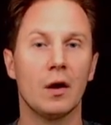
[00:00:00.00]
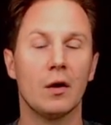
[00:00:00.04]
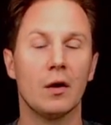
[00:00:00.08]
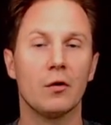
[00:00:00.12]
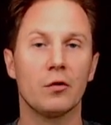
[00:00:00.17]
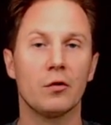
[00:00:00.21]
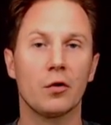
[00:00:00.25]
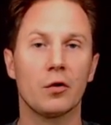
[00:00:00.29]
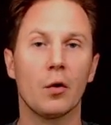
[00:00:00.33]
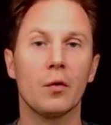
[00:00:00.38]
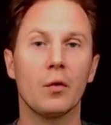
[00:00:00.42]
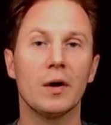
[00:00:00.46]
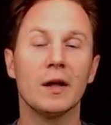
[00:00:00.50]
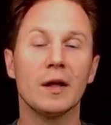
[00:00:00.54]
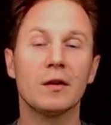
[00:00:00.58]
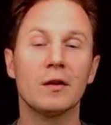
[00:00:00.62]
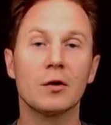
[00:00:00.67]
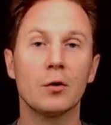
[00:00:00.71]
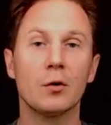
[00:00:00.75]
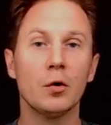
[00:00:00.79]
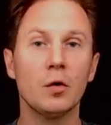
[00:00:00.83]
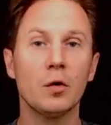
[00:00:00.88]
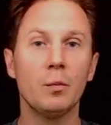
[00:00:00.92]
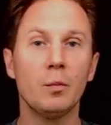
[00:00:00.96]
So it
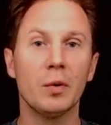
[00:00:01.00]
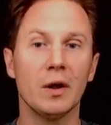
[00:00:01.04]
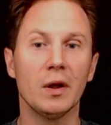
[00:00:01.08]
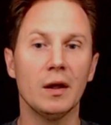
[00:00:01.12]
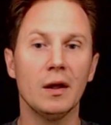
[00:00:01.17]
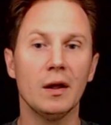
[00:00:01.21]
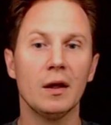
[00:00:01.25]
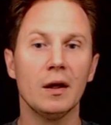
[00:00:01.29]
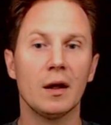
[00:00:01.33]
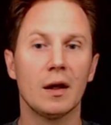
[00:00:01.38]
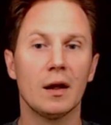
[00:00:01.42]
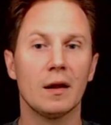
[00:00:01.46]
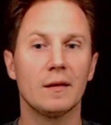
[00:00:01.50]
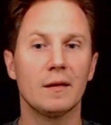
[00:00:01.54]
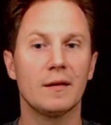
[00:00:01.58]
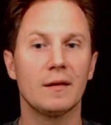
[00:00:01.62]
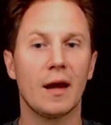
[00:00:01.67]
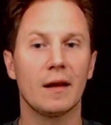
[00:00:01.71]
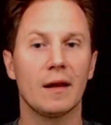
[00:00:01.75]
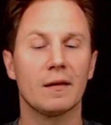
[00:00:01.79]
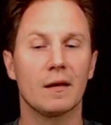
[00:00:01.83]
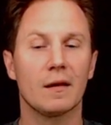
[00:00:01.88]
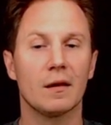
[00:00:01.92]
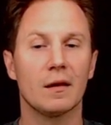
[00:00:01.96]
could be
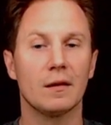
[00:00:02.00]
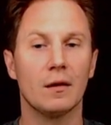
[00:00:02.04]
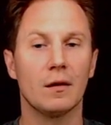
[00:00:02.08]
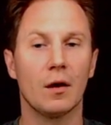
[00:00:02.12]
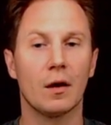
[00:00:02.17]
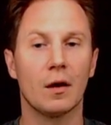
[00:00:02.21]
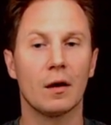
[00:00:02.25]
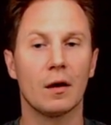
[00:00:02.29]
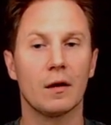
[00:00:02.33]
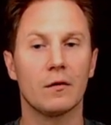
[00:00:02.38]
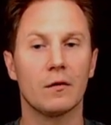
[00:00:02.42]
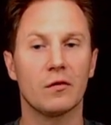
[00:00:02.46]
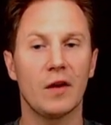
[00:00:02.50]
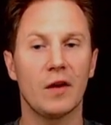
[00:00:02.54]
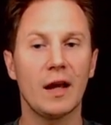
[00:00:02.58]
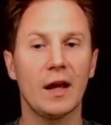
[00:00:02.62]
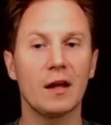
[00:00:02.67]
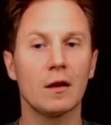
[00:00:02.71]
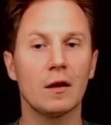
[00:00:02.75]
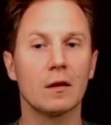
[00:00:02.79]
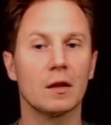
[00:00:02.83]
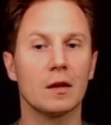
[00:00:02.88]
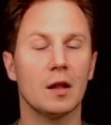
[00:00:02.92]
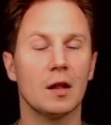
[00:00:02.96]
that the
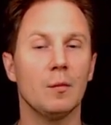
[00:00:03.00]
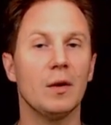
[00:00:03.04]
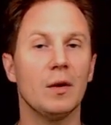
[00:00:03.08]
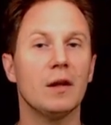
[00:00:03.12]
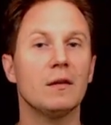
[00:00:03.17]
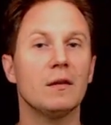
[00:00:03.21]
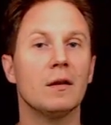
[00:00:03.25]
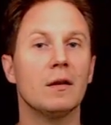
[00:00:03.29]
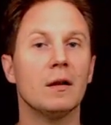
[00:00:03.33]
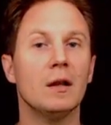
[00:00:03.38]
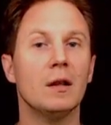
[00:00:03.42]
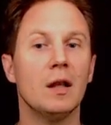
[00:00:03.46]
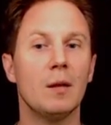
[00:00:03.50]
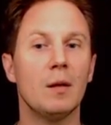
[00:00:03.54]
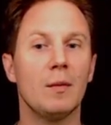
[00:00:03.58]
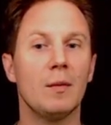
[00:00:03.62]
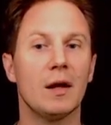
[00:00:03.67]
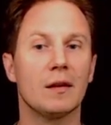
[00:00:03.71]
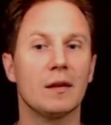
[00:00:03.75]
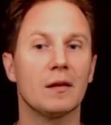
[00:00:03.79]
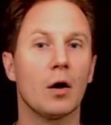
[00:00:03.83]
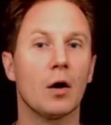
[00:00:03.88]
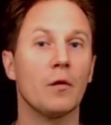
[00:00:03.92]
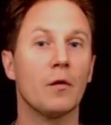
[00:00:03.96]
second limit, the
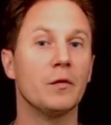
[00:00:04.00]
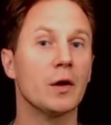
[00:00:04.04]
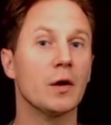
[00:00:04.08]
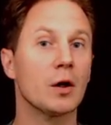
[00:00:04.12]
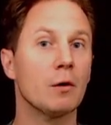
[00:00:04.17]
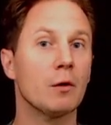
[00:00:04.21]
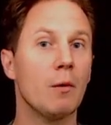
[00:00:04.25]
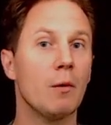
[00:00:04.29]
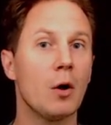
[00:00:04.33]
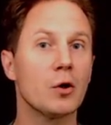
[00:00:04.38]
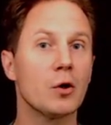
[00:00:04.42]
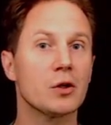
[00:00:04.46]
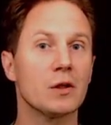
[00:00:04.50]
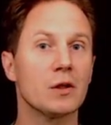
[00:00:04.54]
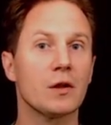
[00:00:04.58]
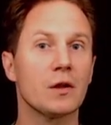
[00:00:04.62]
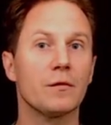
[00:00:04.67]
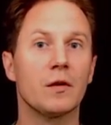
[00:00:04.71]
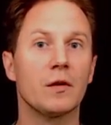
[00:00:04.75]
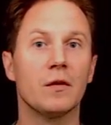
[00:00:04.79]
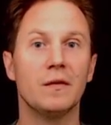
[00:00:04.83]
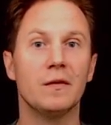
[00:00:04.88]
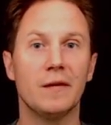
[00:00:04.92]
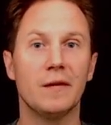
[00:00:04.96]
limit of the quotient
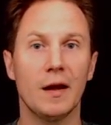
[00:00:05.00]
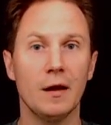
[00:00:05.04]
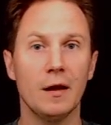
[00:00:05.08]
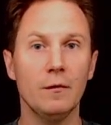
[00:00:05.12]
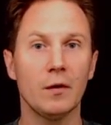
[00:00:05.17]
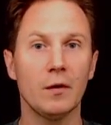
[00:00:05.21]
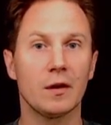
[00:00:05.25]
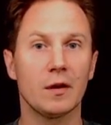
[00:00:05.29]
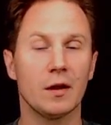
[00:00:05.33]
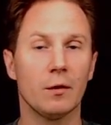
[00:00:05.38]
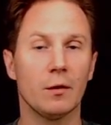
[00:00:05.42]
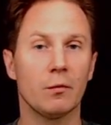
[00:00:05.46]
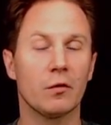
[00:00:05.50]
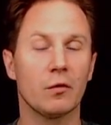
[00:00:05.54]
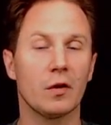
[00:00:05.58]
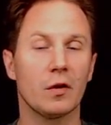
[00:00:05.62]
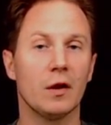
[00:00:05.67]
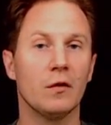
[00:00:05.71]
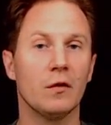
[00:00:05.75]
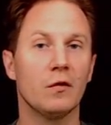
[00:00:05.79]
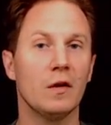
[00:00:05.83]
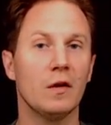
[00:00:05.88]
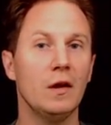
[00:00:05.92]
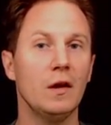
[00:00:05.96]
of the derivatives,
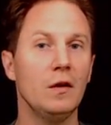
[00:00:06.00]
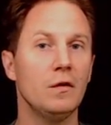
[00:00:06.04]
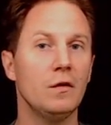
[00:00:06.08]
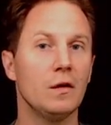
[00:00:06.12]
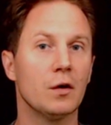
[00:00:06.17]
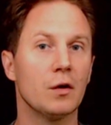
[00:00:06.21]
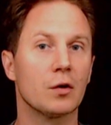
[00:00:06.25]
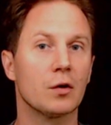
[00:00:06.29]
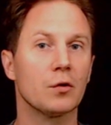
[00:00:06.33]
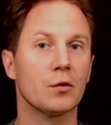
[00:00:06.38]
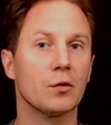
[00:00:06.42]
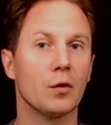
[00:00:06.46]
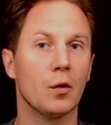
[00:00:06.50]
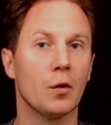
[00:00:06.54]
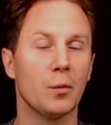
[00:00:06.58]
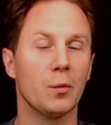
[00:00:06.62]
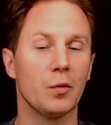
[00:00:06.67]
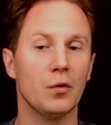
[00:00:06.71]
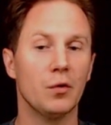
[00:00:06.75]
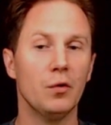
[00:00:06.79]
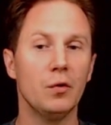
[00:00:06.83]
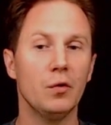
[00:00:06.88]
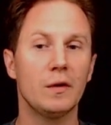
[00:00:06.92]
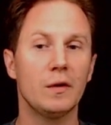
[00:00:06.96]
is easier to
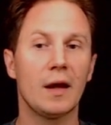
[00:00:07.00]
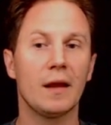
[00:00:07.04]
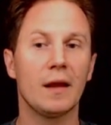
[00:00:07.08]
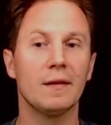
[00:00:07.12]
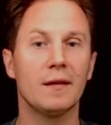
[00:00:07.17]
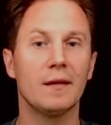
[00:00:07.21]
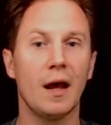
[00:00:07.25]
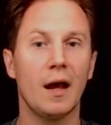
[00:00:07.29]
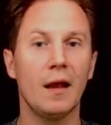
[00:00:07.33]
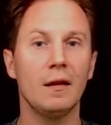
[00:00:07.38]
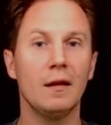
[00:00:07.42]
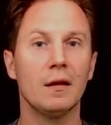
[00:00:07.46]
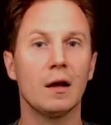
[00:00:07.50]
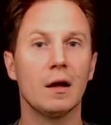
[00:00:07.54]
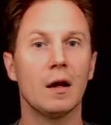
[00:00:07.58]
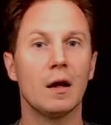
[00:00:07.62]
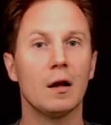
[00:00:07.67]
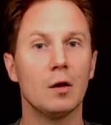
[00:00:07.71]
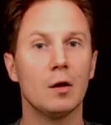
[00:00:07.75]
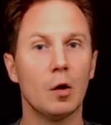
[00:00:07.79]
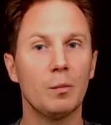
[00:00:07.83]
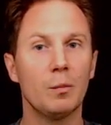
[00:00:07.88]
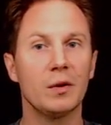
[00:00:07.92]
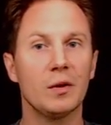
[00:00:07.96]
compute, and then
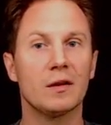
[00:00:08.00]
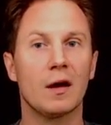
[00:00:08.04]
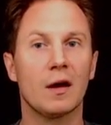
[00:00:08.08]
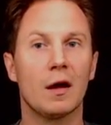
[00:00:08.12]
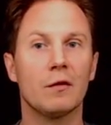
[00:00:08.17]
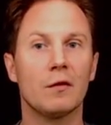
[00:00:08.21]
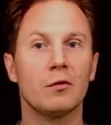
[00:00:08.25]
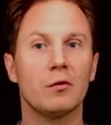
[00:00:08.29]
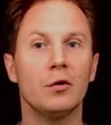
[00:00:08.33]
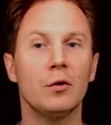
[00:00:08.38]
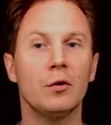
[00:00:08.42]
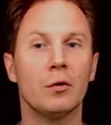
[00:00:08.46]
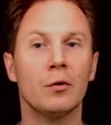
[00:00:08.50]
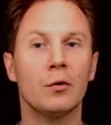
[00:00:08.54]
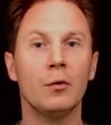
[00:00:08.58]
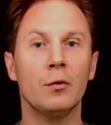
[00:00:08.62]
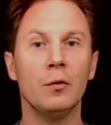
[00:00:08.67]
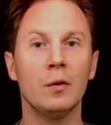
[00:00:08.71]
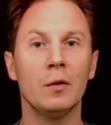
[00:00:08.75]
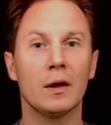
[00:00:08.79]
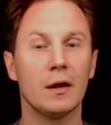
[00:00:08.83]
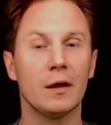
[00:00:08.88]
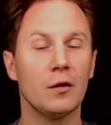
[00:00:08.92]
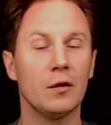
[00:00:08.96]
L'Hôpital's
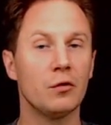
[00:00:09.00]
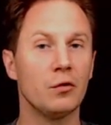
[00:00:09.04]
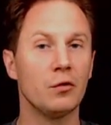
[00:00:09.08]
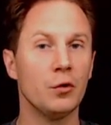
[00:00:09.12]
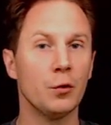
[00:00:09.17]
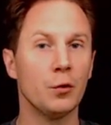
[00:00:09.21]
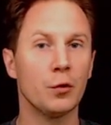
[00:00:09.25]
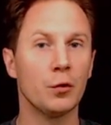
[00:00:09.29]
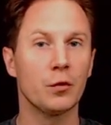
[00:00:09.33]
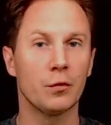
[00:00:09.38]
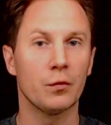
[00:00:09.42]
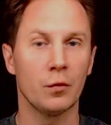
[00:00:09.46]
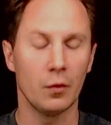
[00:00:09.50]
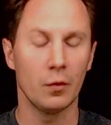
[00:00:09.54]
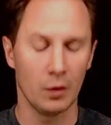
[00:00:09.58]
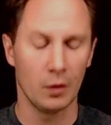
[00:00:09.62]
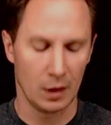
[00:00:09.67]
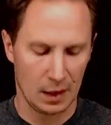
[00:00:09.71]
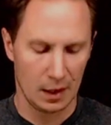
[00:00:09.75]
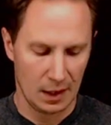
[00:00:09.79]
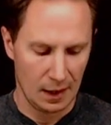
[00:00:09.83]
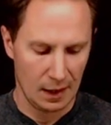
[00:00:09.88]
rule is useful.